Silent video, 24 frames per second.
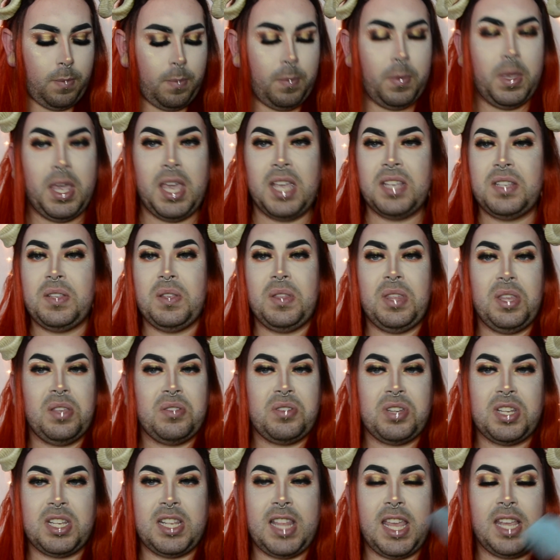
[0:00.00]
Okay, so these are
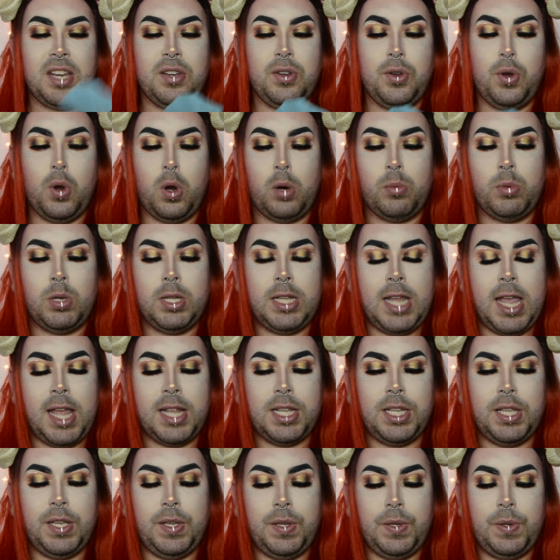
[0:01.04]
just like normal
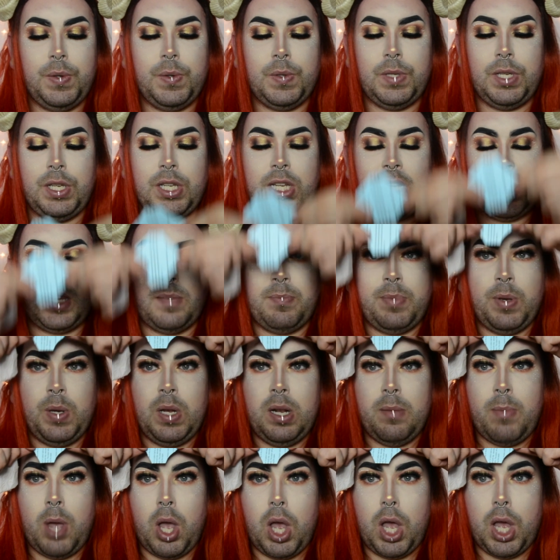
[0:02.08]
tattoos. You just put
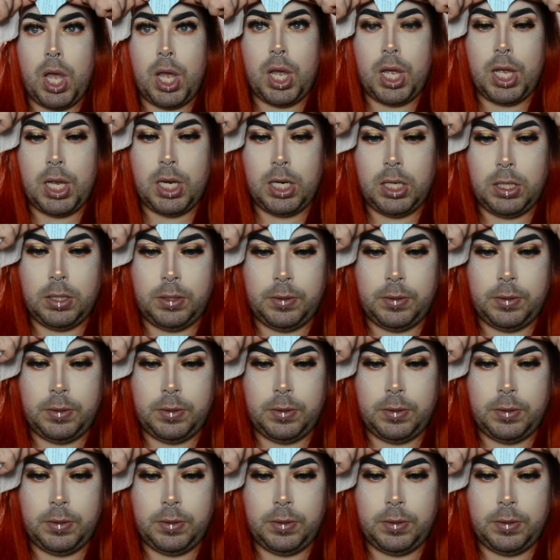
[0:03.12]
them on,